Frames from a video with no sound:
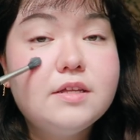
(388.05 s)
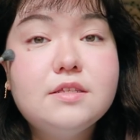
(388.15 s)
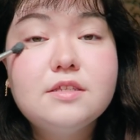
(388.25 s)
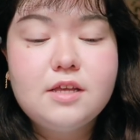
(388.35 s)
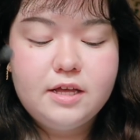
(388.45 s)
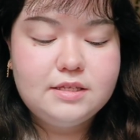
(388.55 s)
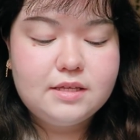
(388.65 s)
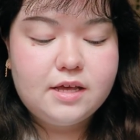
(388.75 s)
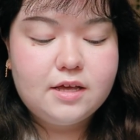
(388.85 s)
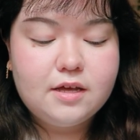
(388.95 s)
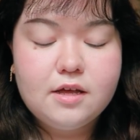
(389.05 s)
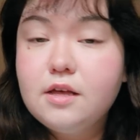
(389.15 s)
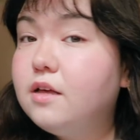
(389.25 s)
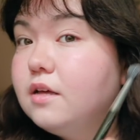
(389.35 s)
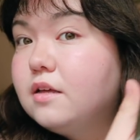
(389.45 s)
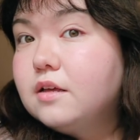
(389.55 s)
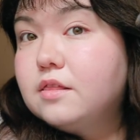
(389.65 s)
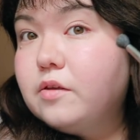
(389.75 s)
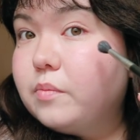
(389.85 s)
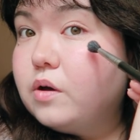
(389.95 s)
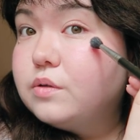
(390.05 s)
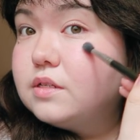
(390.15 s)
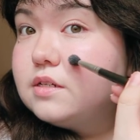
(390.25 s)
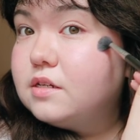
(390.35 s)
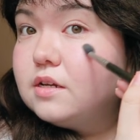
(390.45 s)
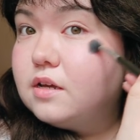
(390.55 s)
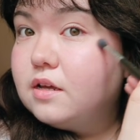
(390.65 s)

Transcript: It's, it's like the most